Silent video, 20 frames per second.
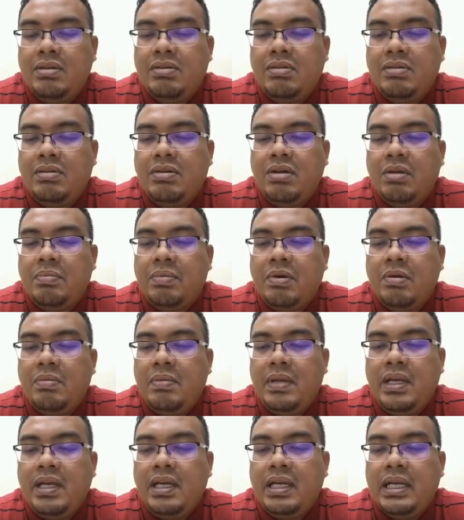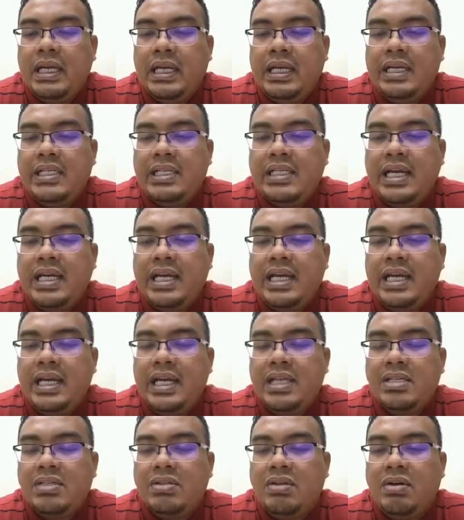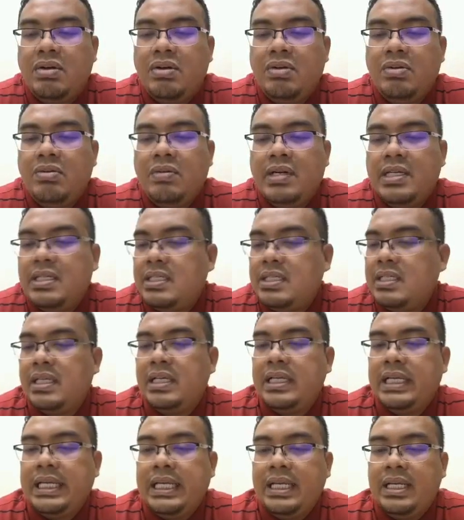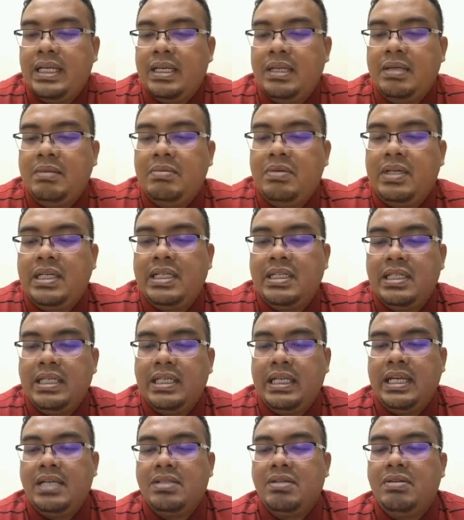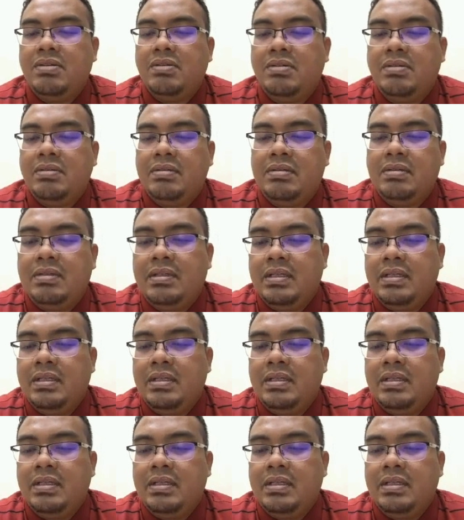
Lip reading: No, not probably. It's either yes or no answer. Muaz, yes or no?